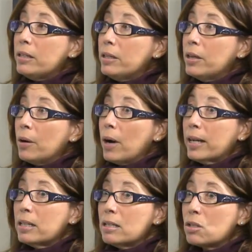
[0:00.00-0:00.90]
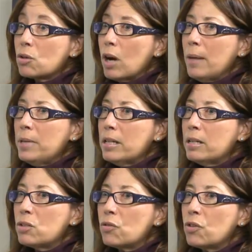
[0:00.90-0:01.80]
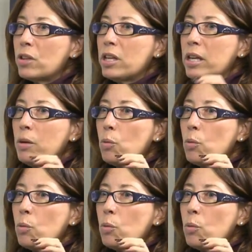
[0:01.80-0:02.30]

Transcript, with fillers: you know, I describe it is for the